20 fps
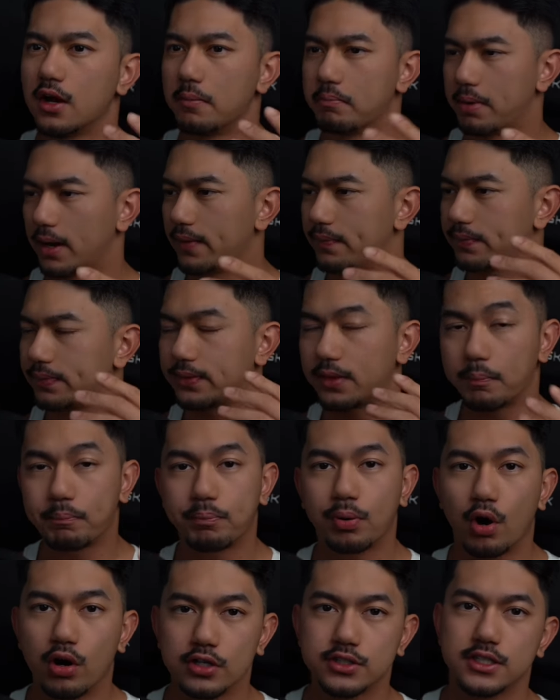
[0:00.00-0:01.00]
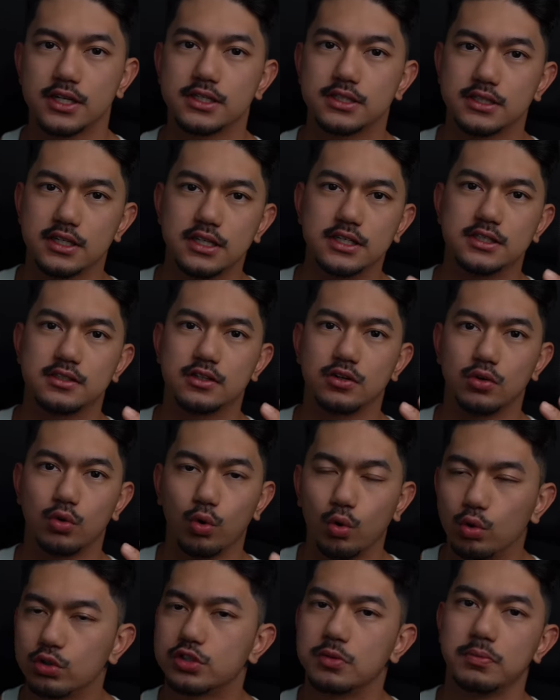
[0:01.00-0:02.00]
but the process is
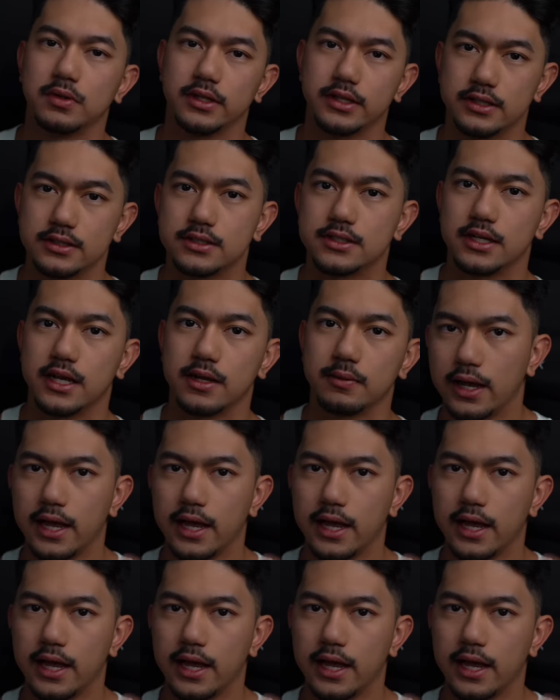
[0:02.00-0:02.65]
ultimately the same.